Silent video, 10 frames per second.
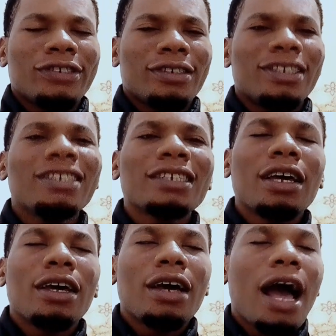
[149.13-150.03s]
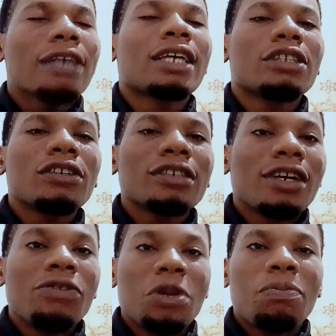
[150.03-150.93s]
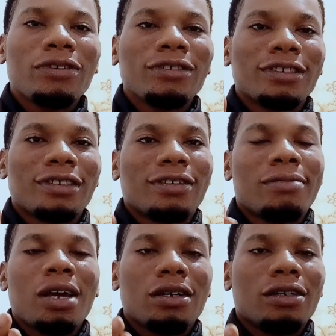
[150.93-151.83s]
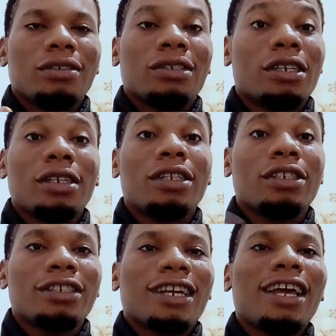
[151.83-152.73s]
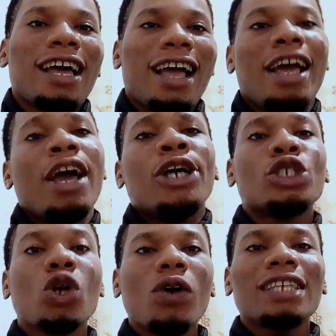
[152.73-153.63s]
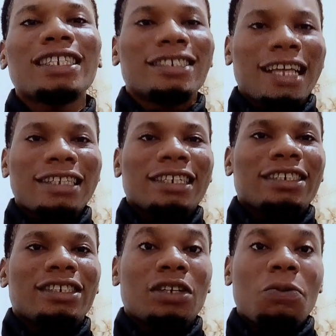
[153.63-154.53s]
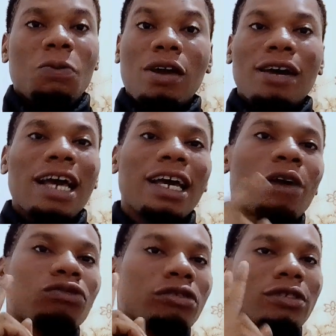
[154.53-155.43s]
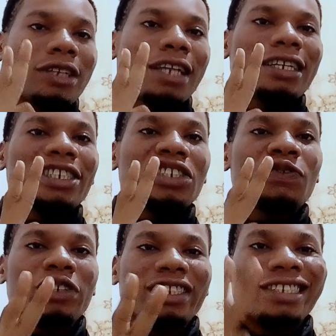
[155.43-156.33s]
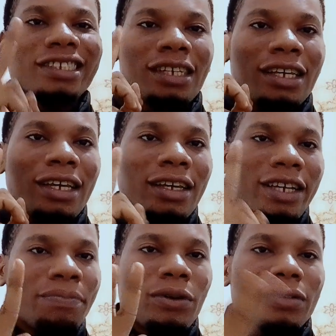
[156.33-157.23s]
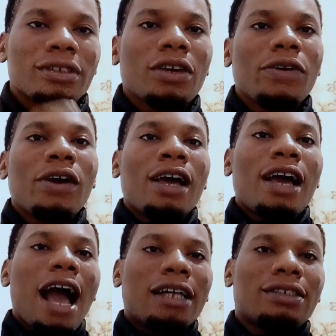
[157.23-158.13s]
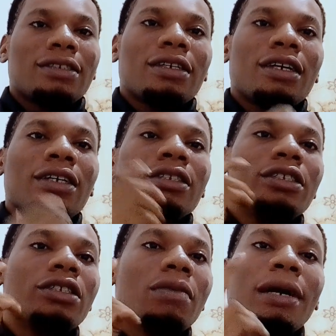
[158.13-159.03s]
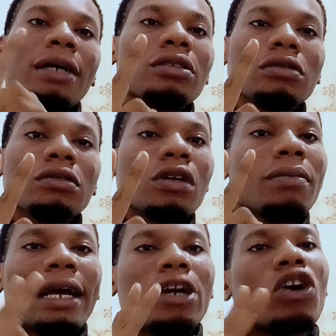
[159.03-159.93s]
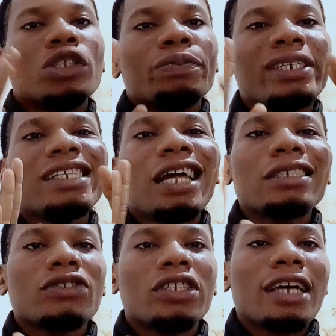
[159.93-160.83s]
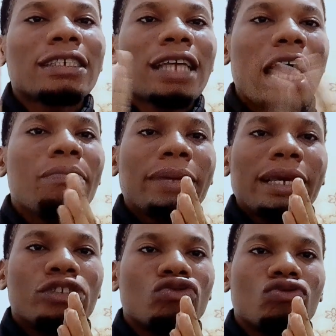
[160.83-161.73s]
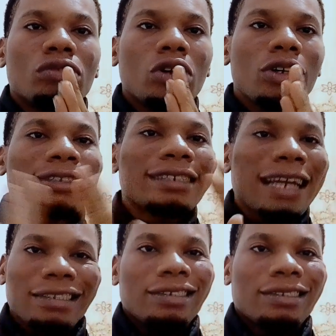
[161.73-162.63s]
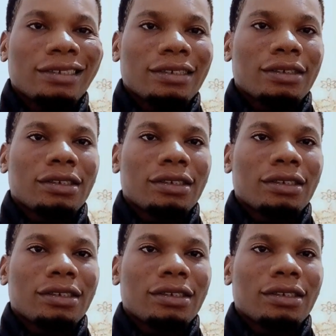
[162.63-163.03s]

This hazardous report. Oh my god, English. So what are the strategies? Well, I have two strategies for this report. And the number two, oh my god, beginner traders, I beg you, don't try this.